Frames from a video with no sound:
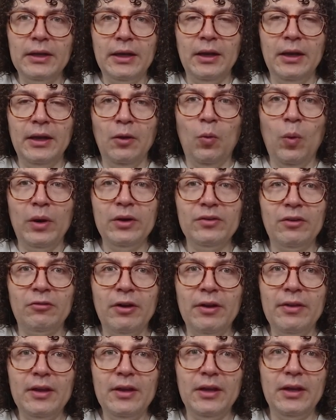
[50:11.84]
One is
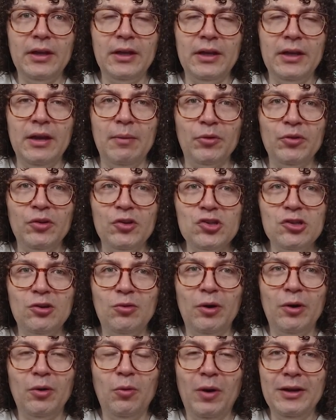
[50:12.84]
already in a position where
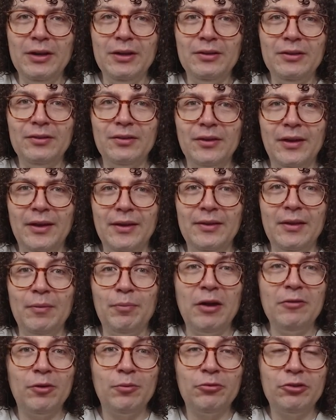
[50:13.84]
one is deprived
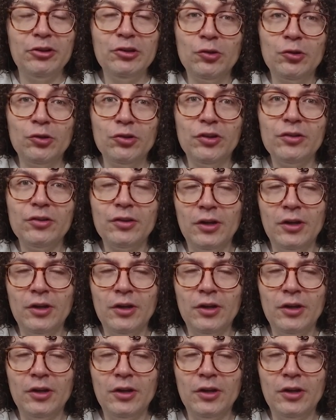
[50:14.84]
from resources.